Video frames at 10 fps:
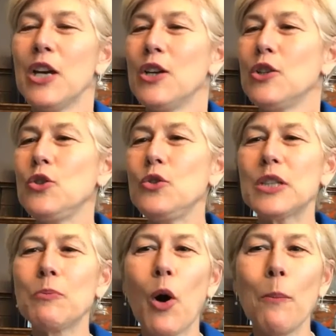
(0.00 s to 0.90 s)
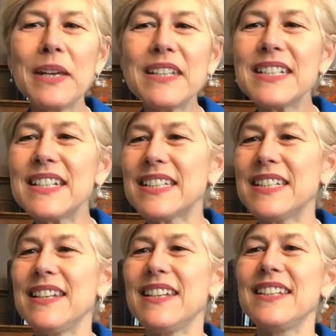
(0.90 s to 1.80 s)
new small
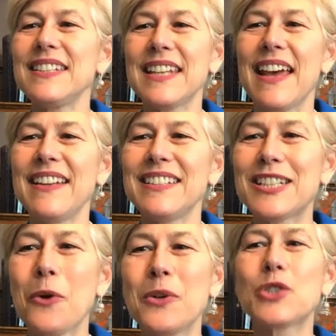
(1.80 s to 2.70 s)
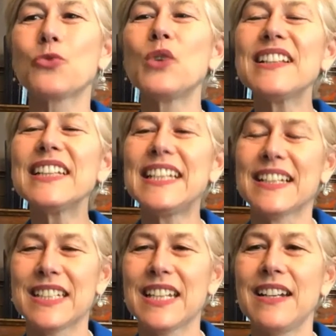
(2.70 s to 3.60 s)
businesses. And so it's really
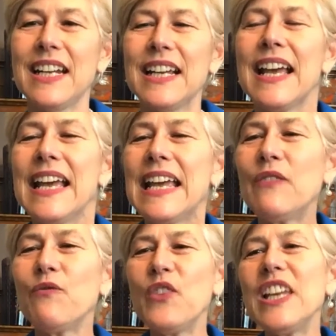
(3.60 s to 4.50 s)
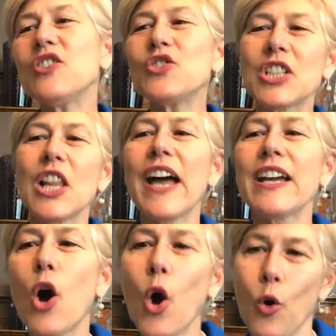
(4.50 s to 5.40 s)
exciting. It feels
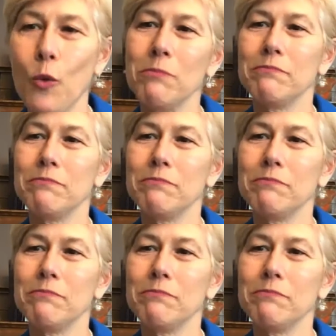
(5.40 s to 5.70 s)
like home.